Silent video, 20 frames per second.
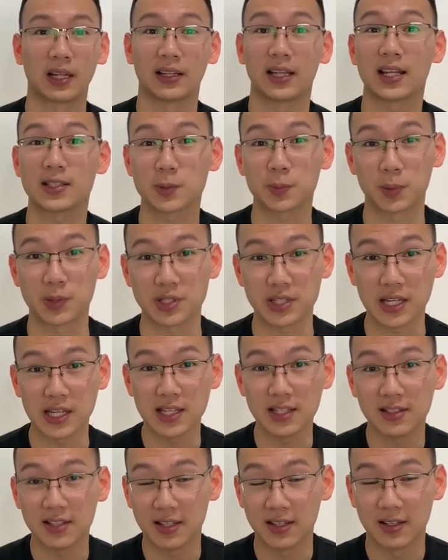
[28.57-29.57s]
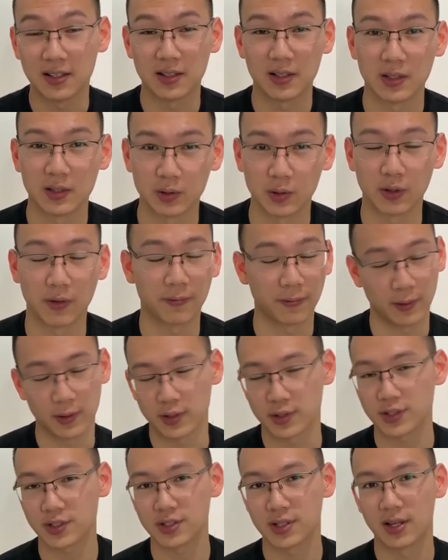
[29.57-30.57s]
Let's proceed to the
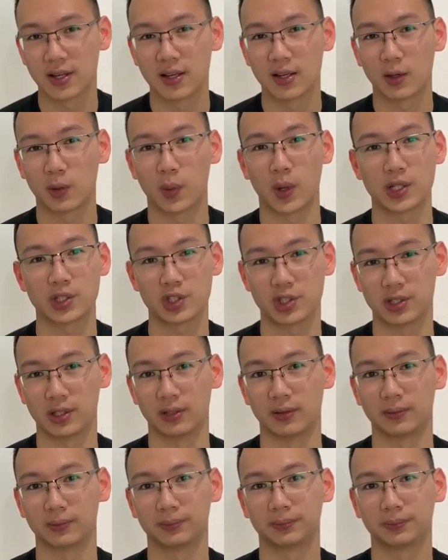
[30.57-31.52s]
first question.